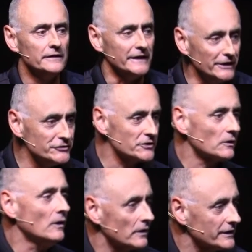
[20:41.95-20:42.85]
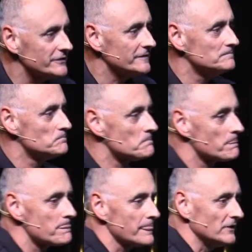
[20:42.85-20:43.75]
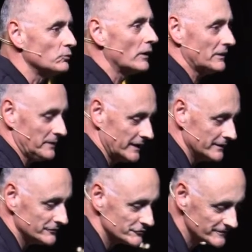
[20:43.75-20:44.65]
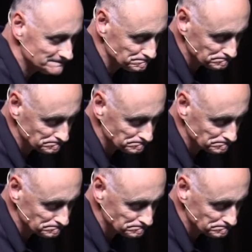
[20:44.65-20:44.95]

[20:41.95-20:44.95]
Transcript: in your heart is where it begins.